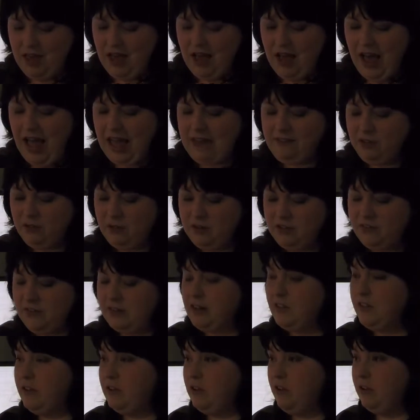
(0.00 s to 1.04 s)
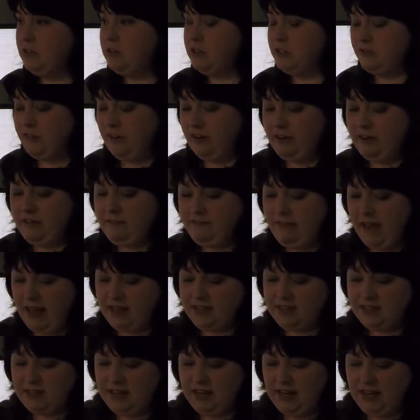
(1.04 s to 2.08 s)
I've always found other cultures very
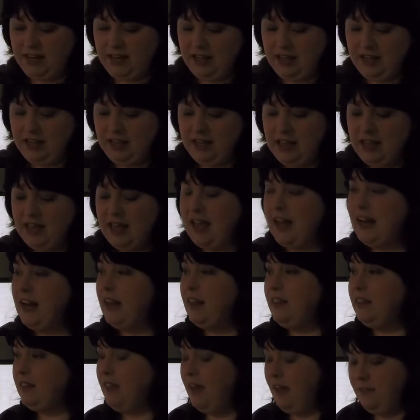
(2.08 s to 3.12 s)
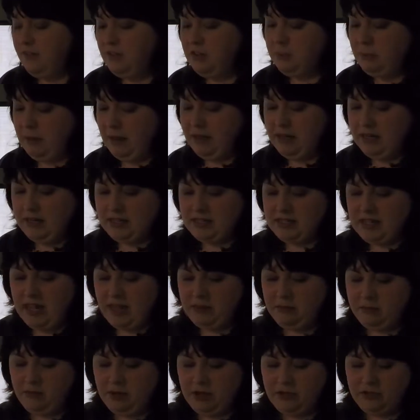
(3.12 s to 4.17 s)
fascinating, and I love spending
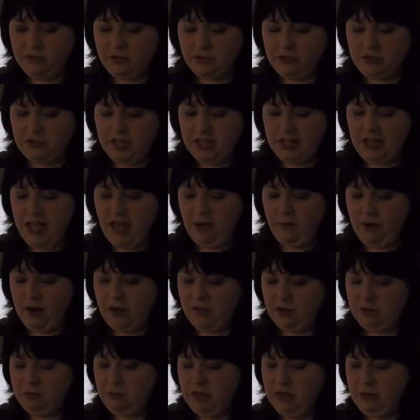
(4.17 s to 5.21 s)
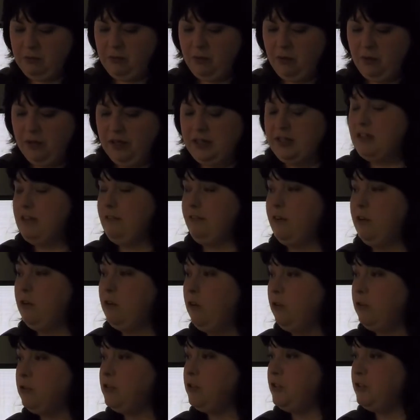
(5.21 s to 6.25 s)
time researching how other people in different
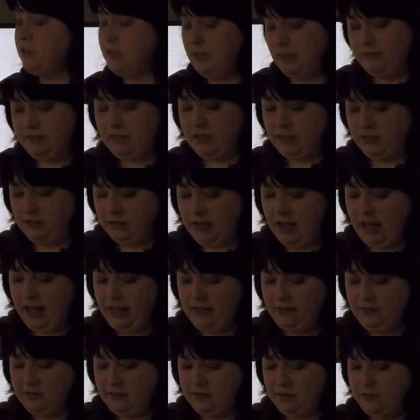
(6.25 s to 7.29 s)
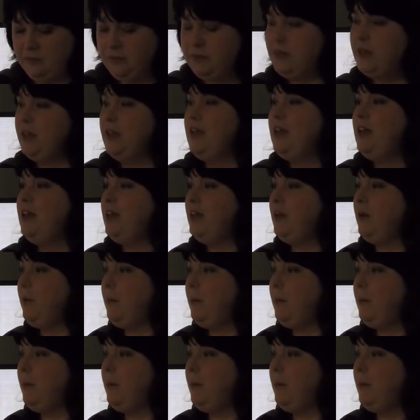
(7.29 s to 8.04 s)
cultures live their lives. Now,